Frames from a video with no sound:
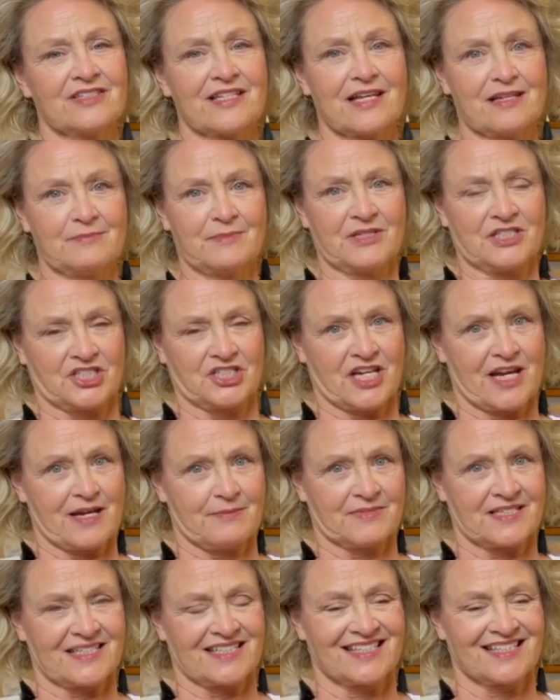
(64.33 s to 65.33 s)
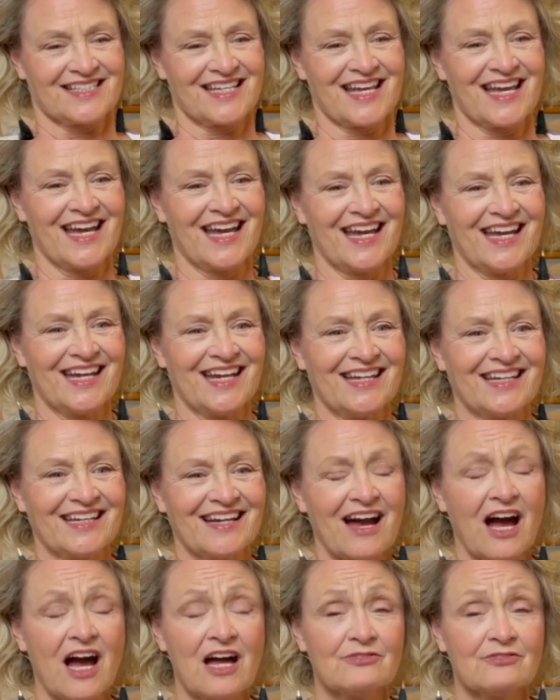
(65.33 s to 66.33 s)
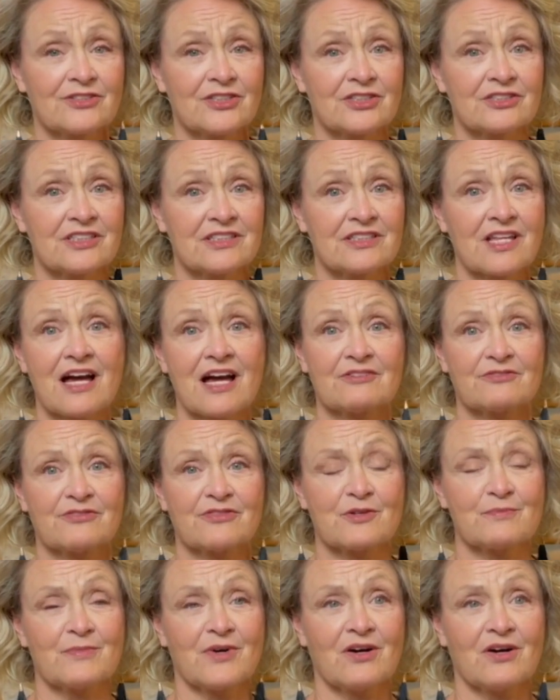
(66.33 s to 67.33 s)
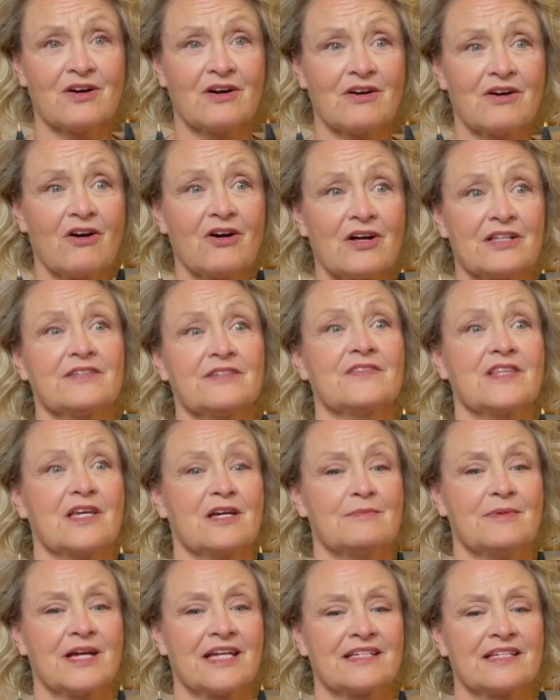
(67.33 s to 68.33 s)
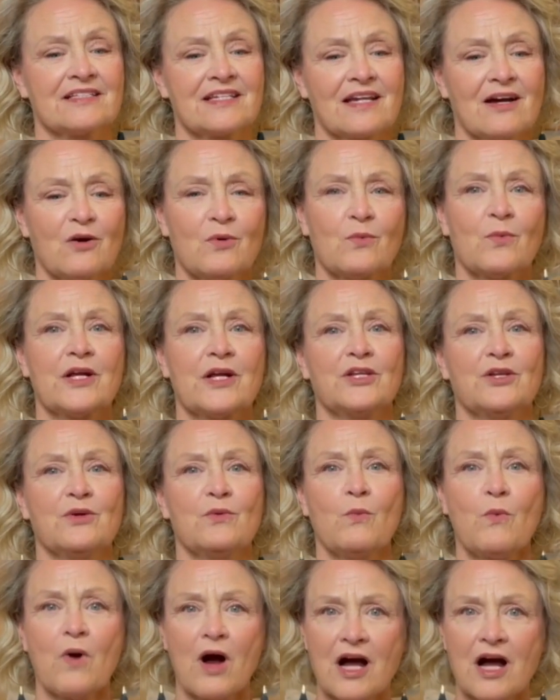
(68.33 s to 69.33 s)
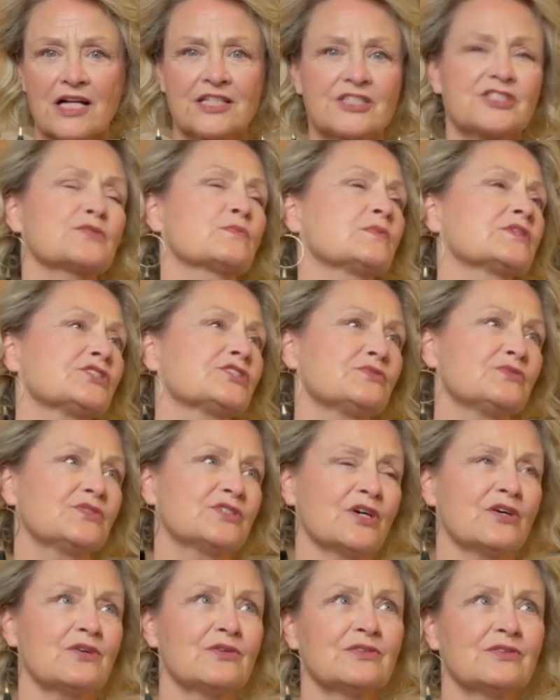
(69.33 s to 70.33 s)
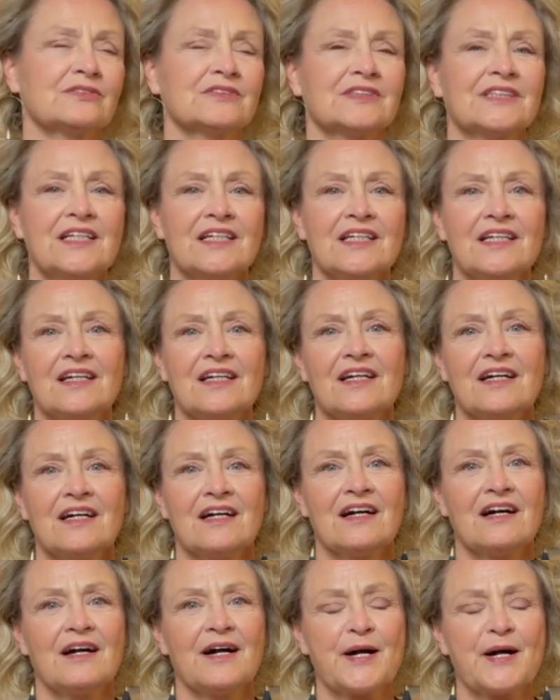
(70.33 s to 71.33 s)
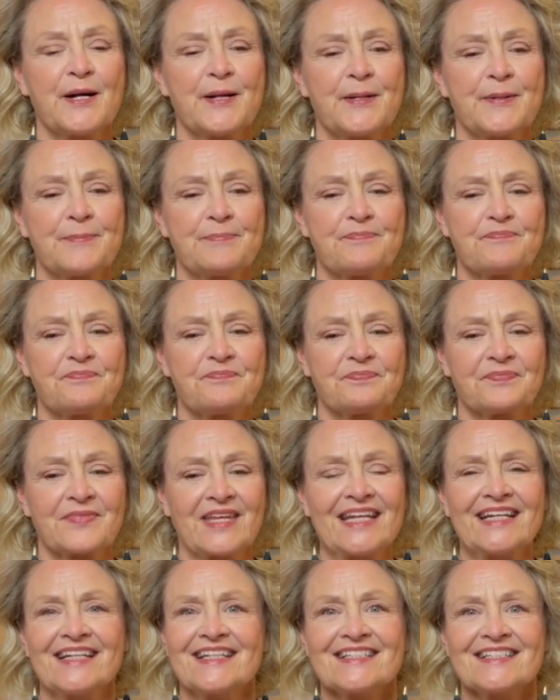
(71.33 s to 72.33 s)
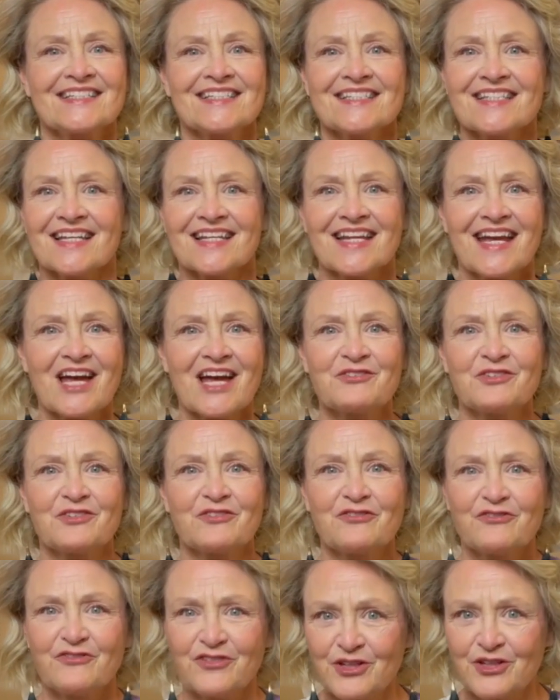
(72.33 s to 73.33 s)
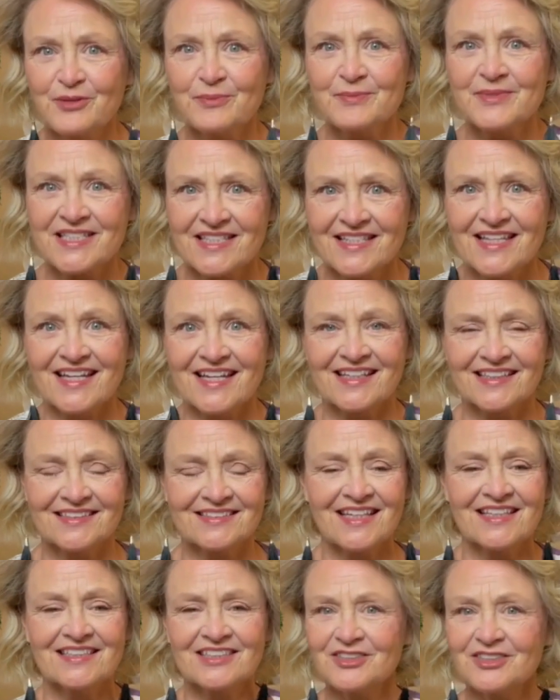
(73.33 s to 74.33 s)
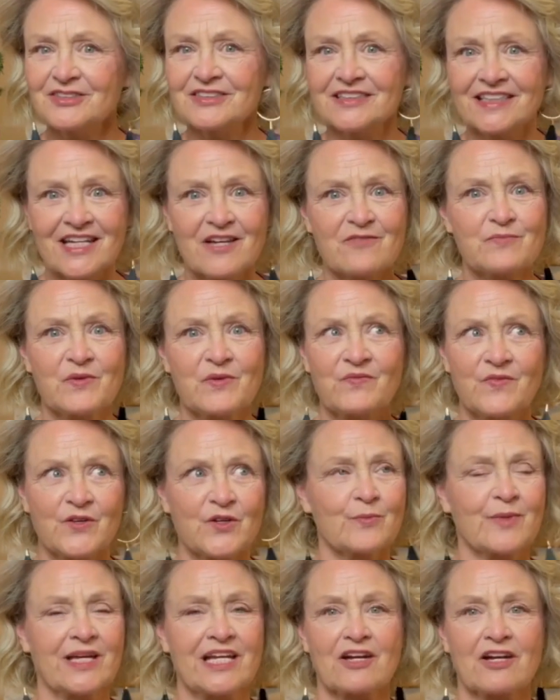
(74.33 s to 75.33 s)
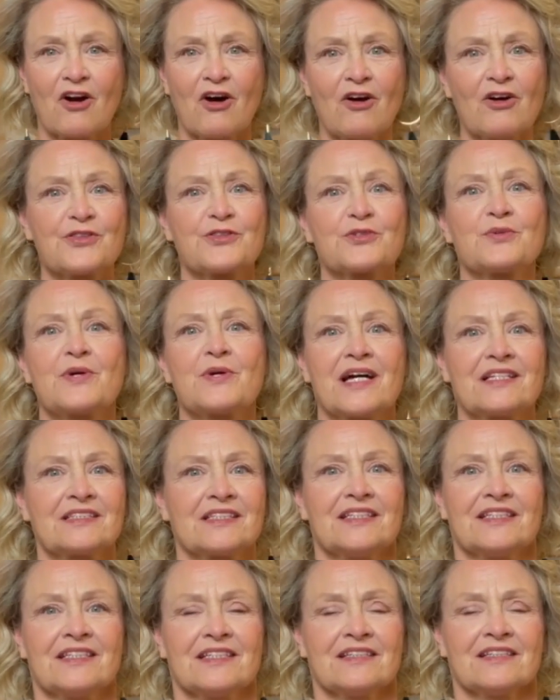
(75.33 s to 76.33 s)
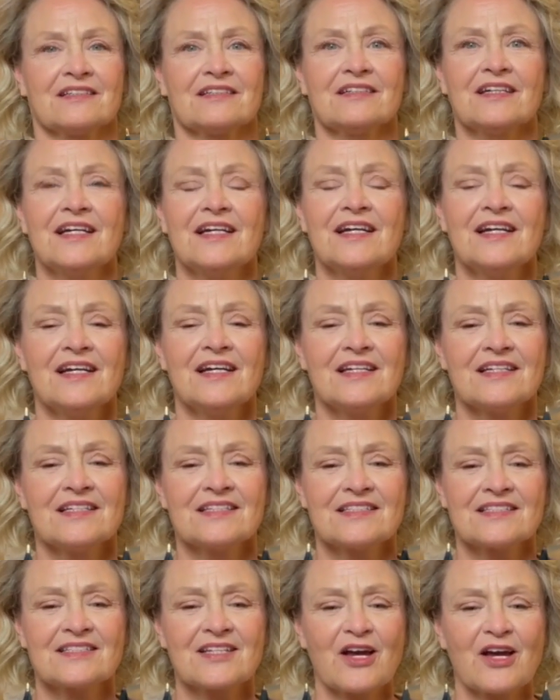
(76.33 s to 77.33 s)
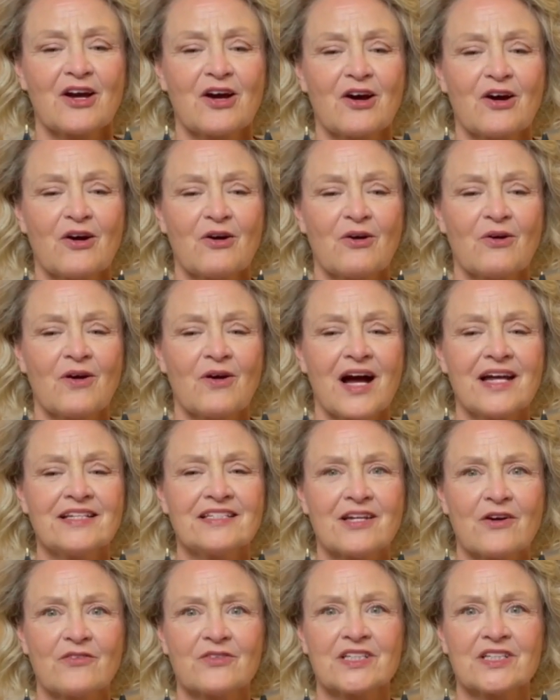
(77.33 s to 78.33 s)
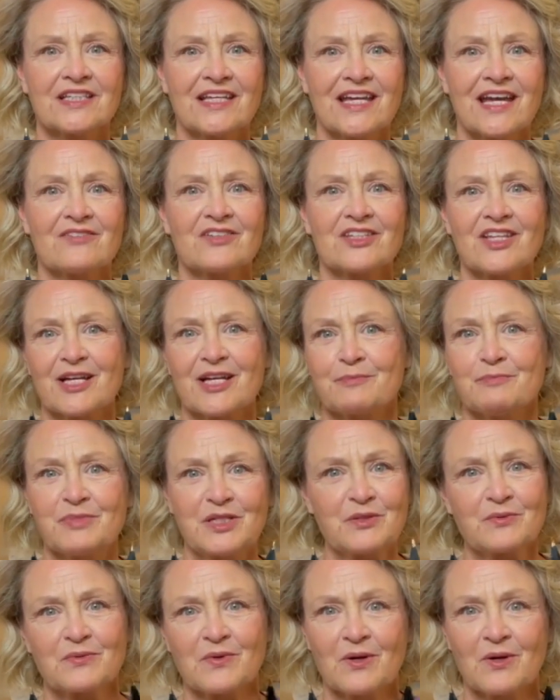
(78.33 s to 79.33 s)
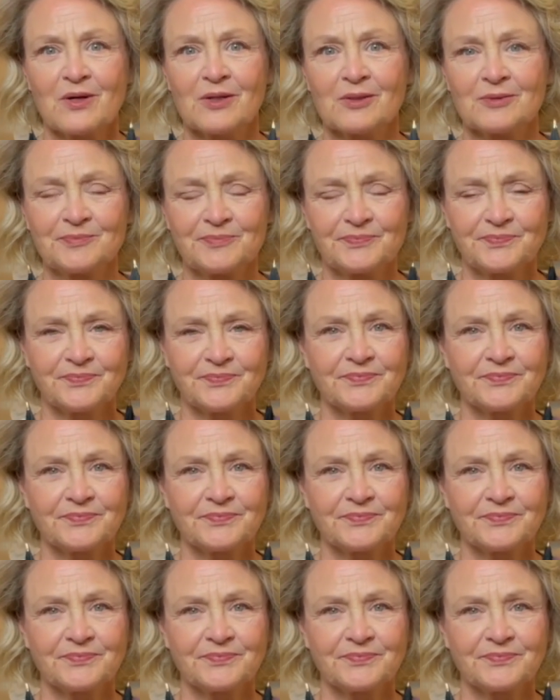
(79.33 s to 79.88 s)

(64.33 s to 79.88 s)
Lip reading: I'm ashamed to say, I've learned a lot from all of them. I can tell what you watch, what you don't. And it isn't that I haven't filmed things. I certainly have been filming all throughout the year. So I definitely have a lot of B-roll